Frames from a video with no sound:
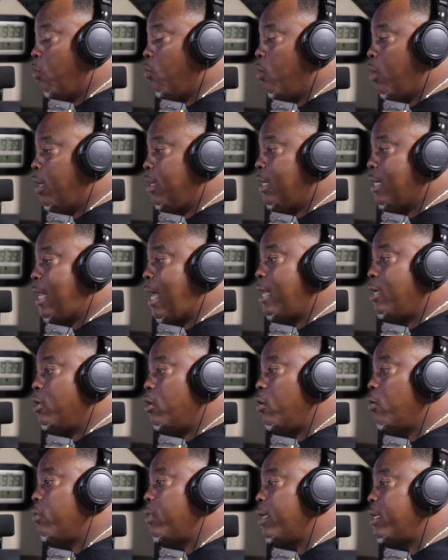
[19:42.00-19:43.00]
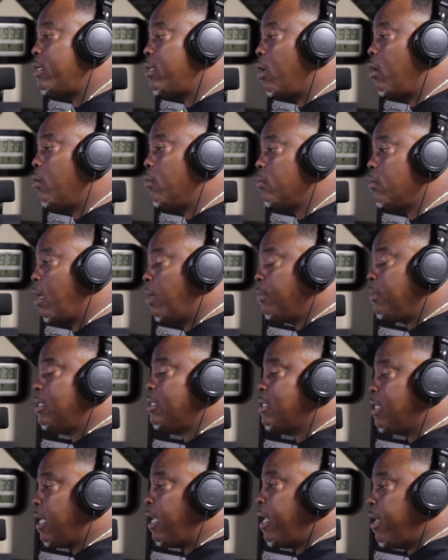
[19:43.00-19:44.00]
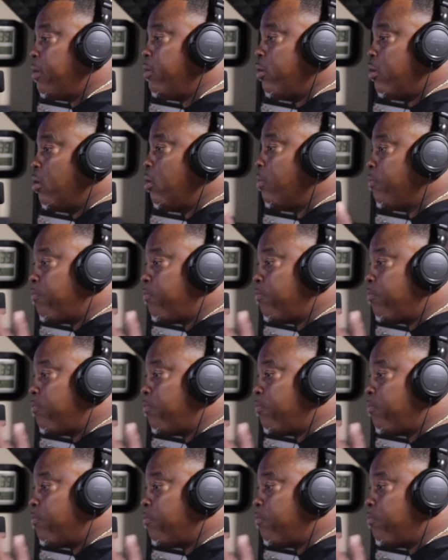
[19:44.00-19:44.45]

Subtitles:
someone that I know that don't. I'm just saying,